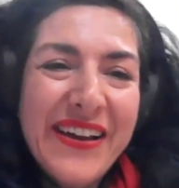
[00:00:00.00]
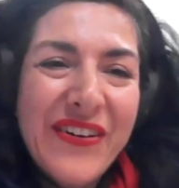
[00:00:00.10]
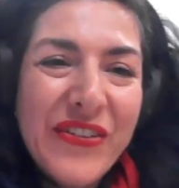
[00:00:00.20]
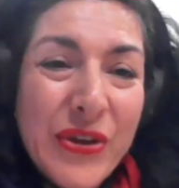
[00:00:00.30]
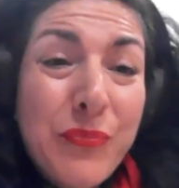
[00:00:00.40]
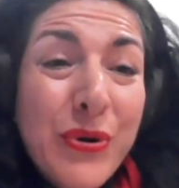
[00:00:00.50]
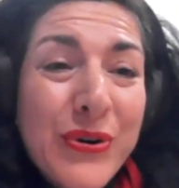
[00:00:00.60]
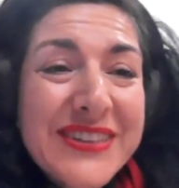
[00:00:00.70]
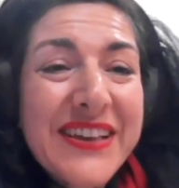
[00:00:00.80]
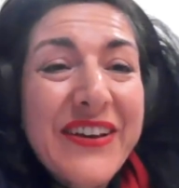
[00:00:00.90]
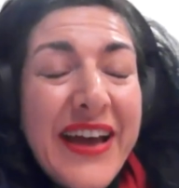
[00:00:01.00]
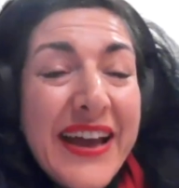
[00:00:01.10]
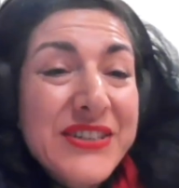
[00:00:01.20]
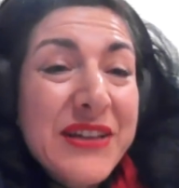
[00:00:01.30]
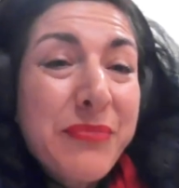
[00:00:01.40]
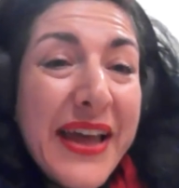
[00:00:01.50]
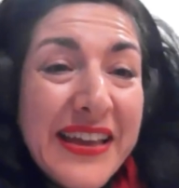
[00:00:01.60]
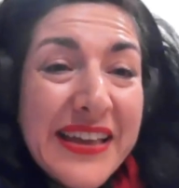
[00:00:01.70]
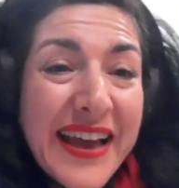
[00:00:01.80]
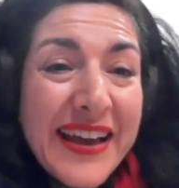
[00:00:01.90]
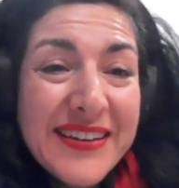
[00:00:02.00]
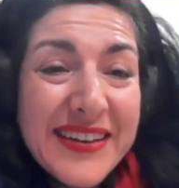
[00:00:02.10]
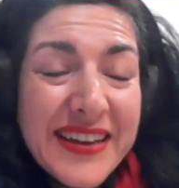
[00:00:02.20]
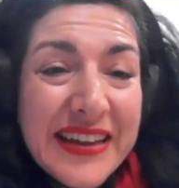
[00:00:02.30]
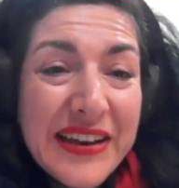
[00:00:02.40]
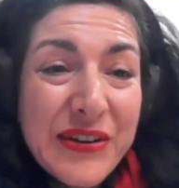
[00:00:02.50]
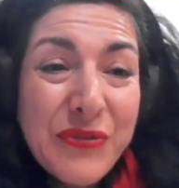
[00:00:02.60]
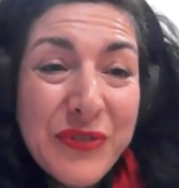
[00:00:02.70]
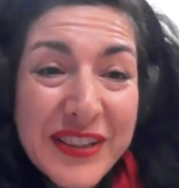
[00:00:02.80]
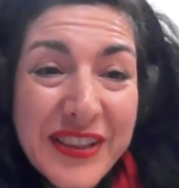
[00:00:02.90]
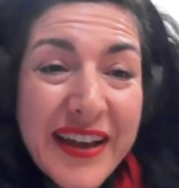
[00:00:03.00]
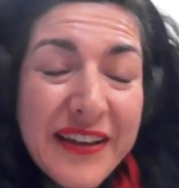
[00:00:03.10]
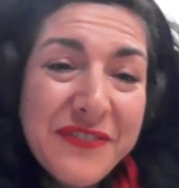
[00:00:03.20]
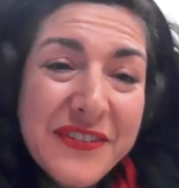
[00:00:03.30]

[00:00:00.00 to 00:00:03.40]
on the books are actually playing out in real life.